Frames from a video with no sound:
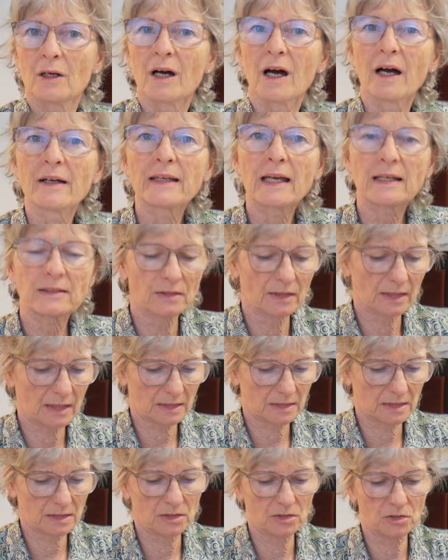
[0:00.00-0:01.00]
Okay, so
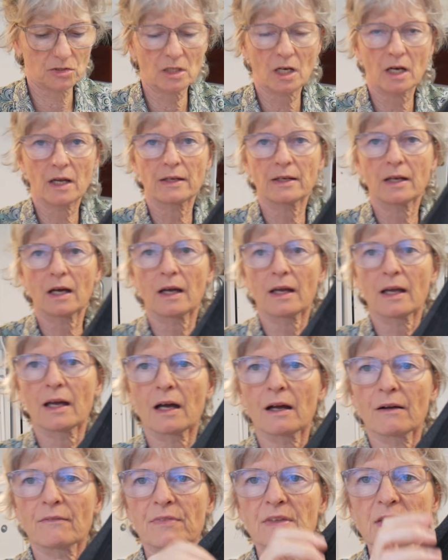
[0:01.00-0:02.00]
that is done. I
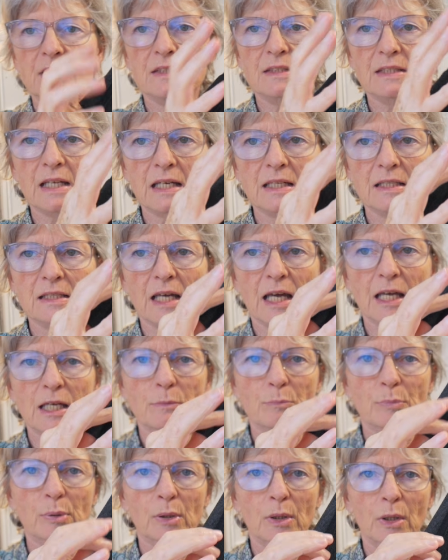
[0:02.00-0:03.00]
have the stay
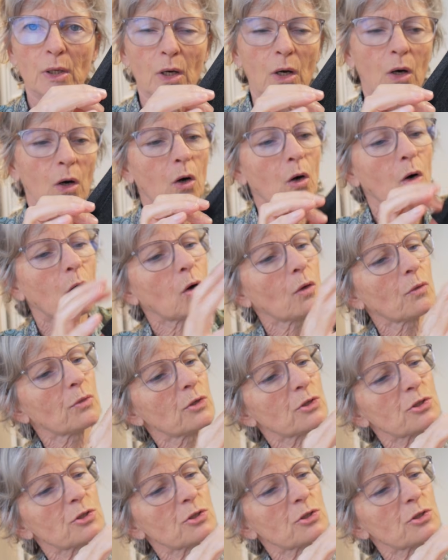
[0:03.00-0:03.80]
tape on the